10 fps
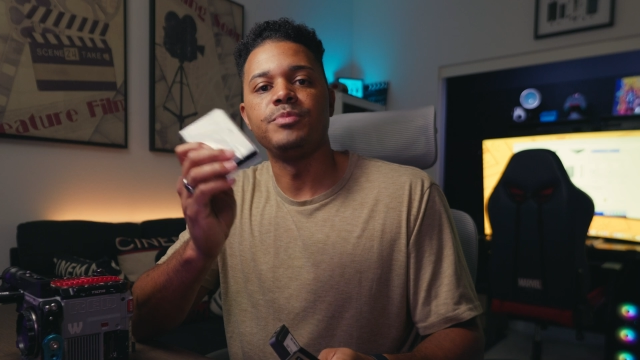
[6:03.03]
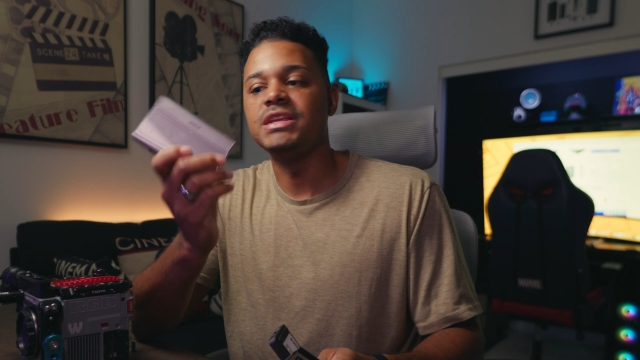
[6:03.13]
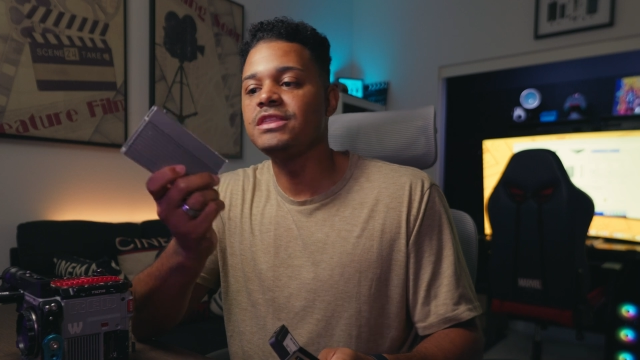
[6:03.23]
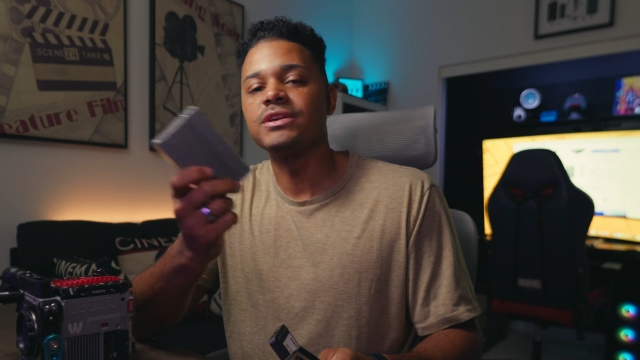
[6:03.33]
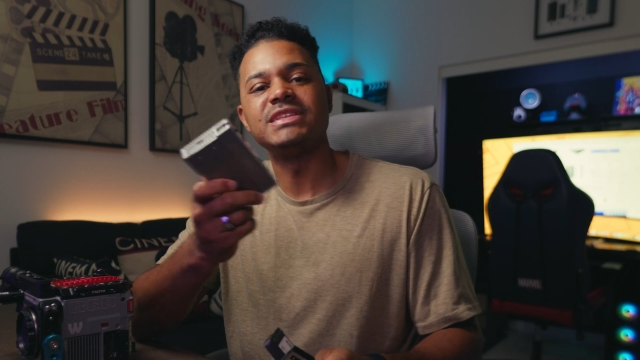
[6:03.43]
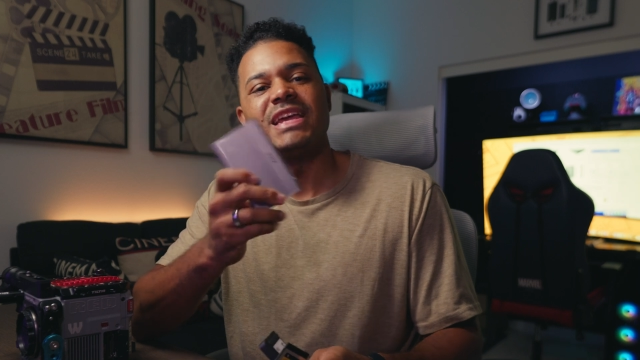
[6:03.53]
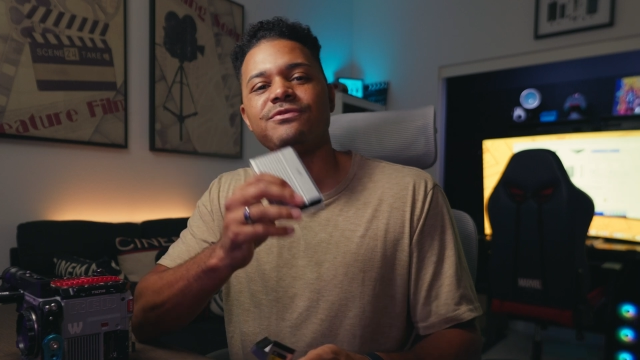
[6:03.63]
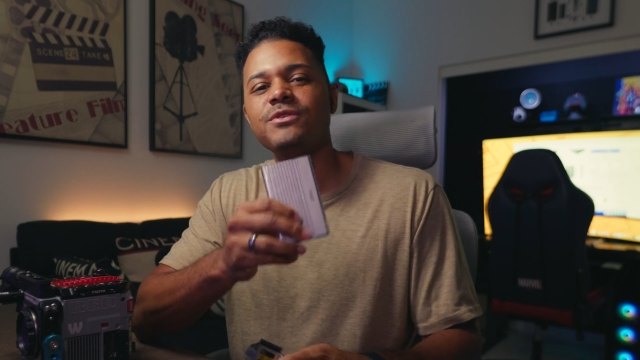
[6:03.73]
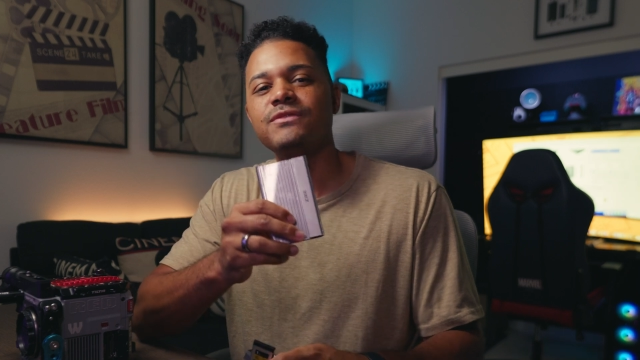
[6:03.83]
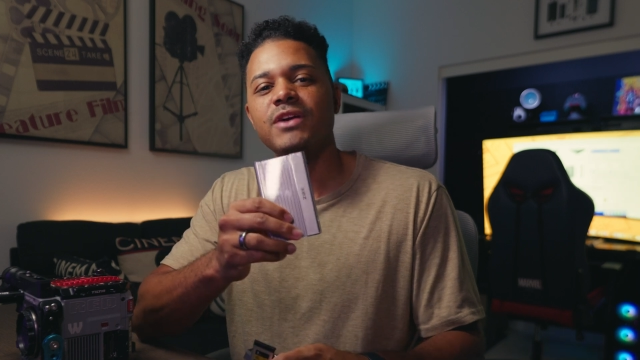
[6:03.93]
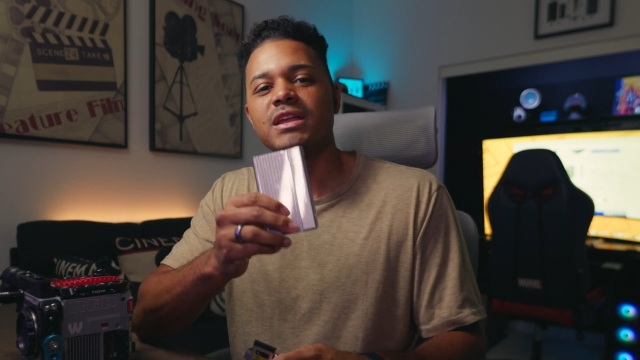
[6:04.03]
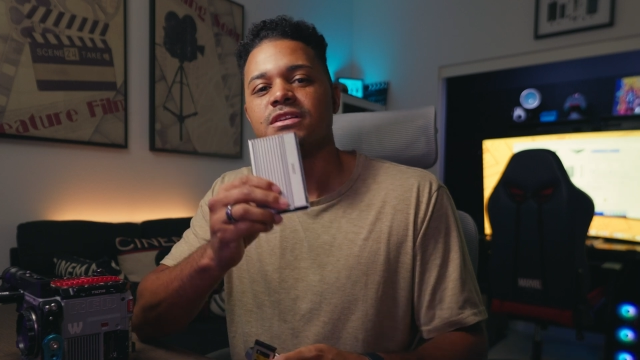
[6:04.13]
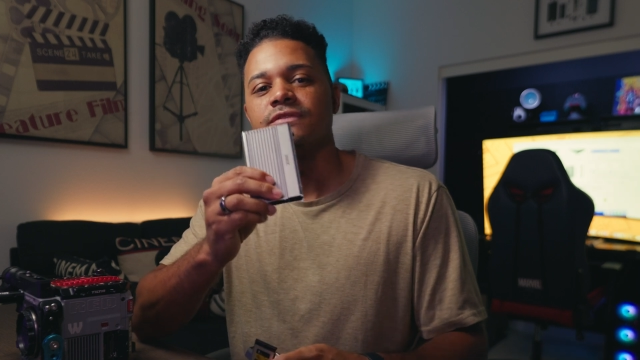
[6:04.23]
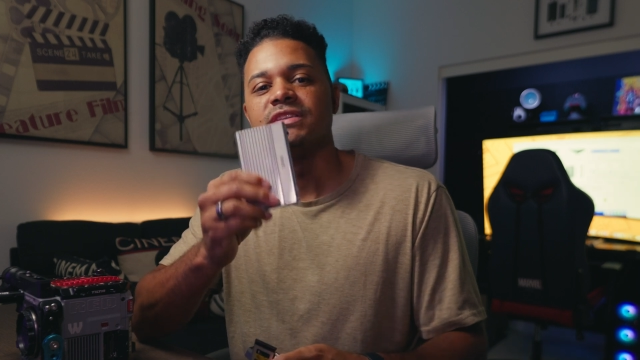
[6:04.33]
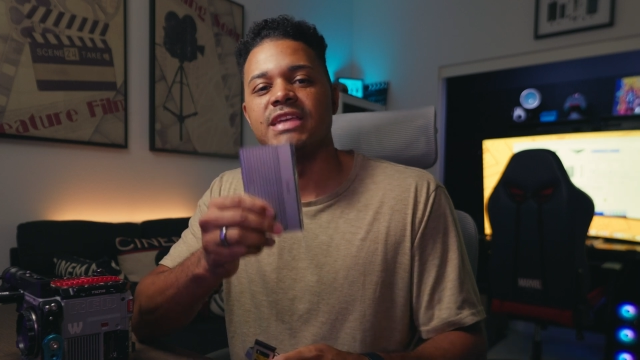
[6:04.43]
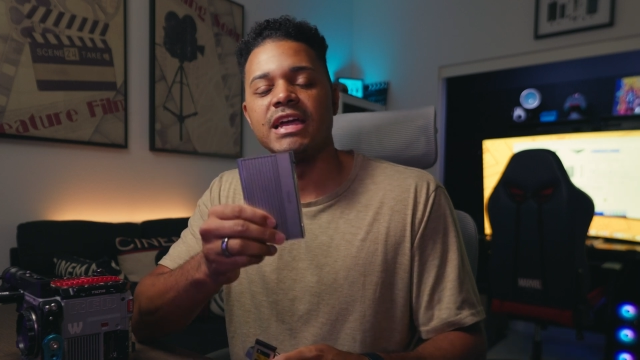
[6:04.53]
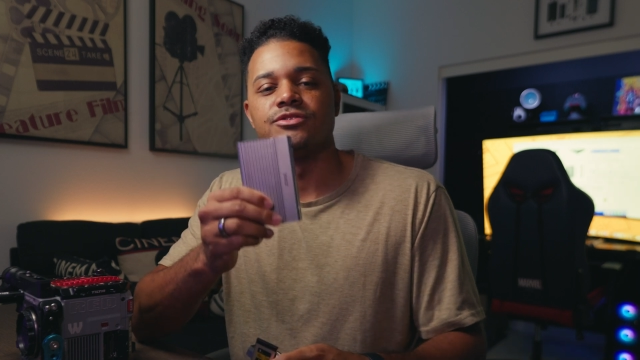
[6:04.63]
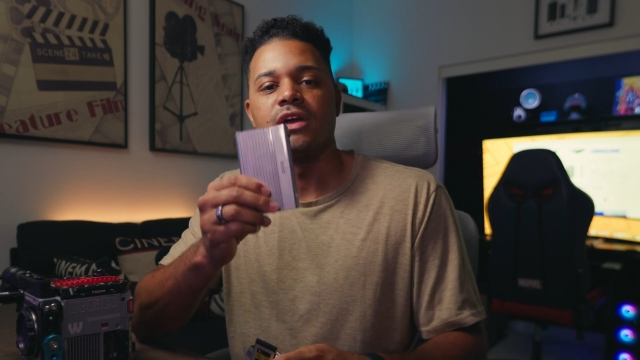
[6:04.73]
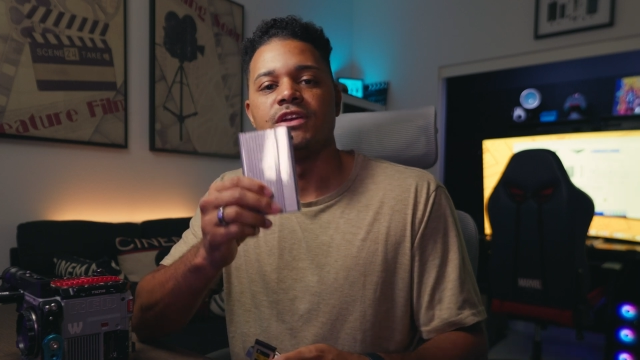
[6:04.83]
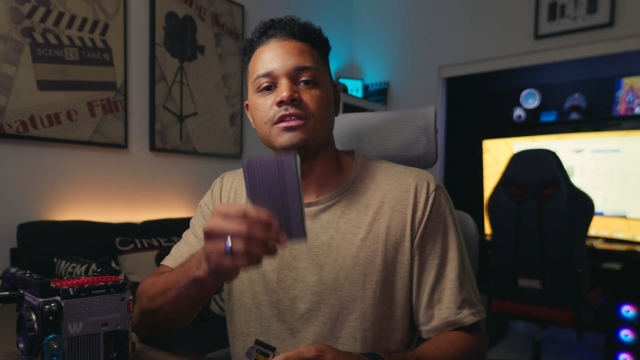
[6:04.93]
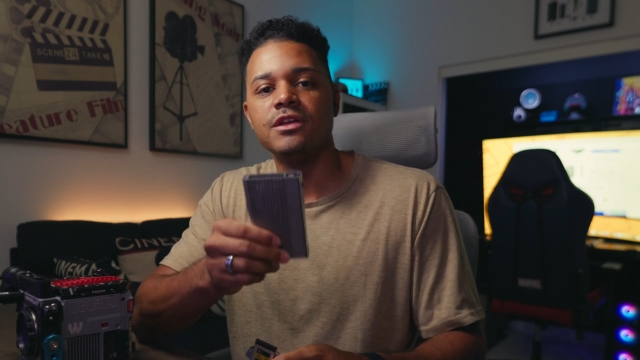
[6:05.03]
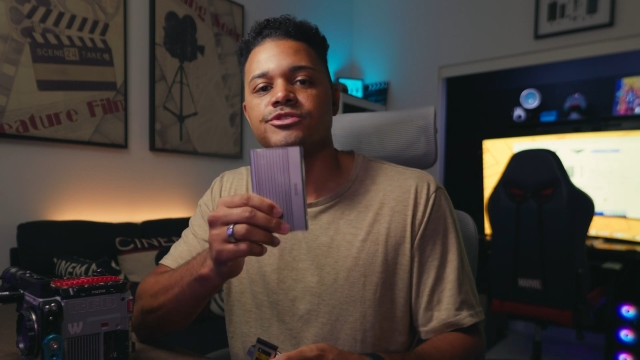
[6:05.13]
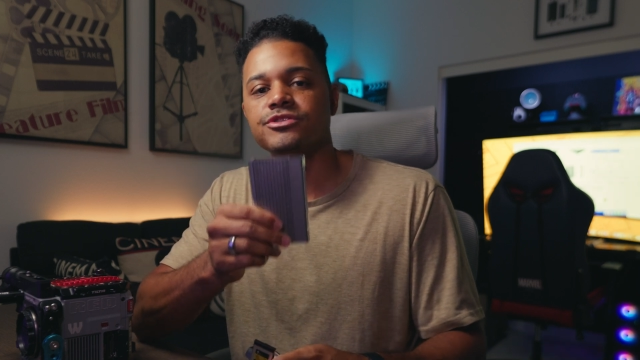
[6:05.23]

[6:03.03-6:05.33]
but neither can take full advantage of the ZikeDrive enclosure